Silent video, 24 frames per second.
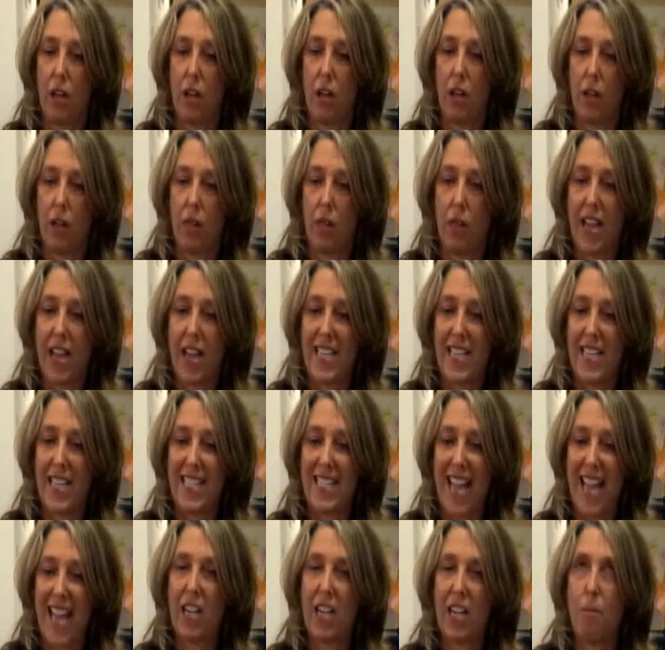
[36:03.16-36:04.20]
the
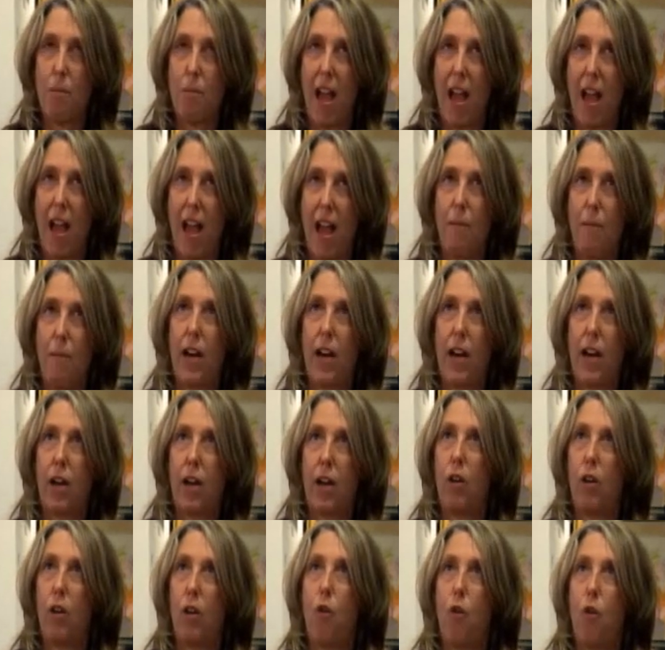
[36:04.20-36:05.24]
exact
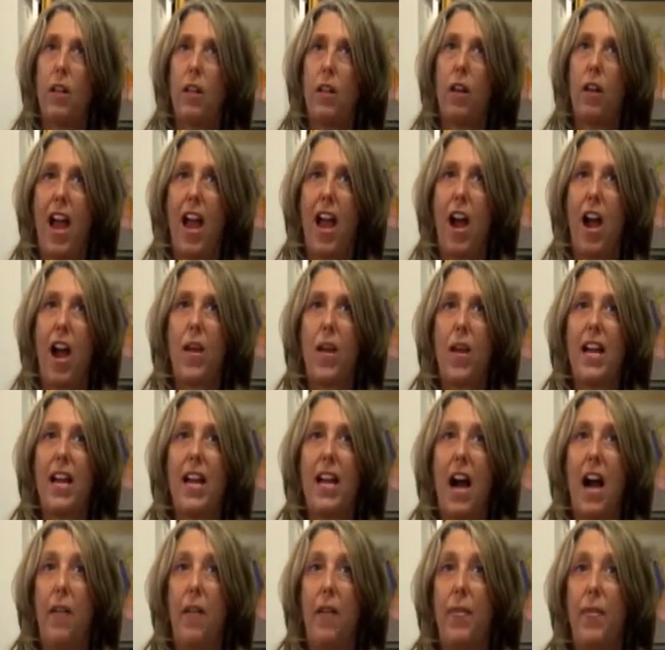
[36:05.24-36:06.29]
mathematical formula of how we
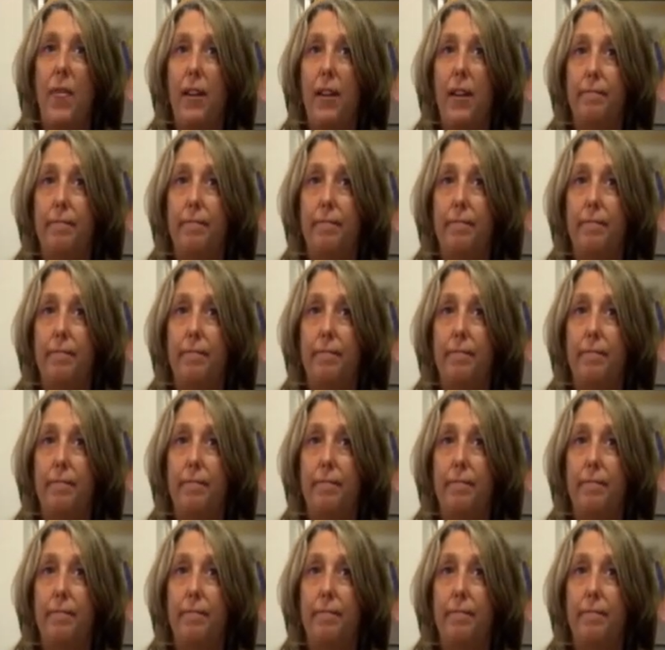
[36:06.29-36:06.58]
got there?